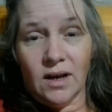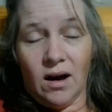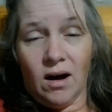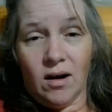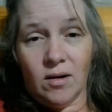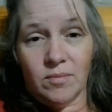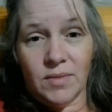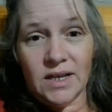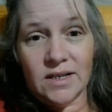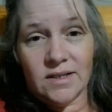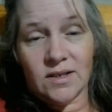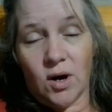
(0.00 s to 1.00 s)
Um,
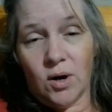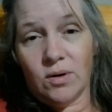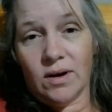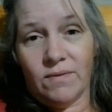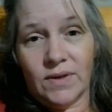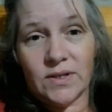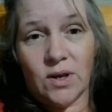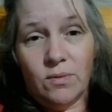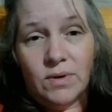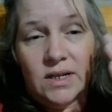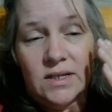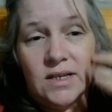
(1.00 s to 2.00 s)
his cone, if his cone
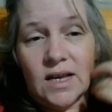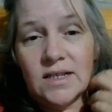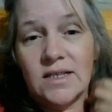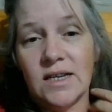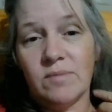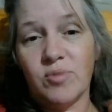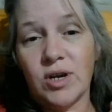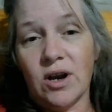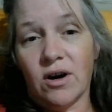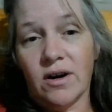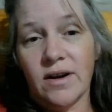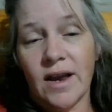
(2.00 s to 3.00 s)
hits, has to hit pretty
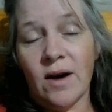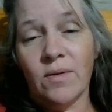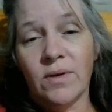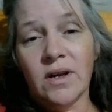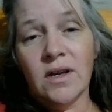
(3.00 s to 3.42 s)
hard now.